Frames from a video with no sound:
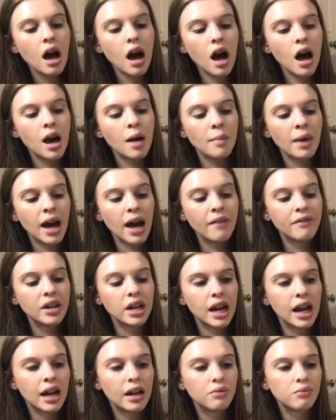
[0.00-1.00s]
I haven't
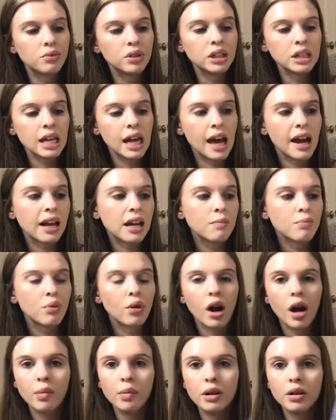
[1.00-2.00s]
had really any
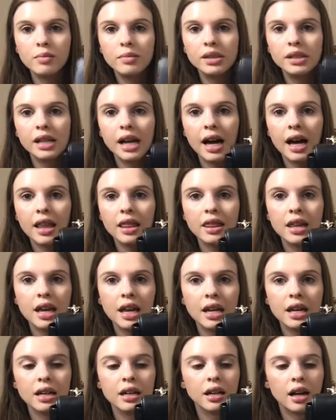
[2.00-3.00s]
problems. I
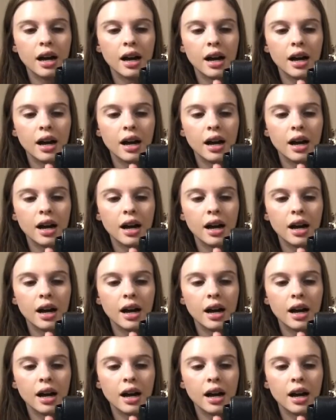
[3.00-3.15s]
think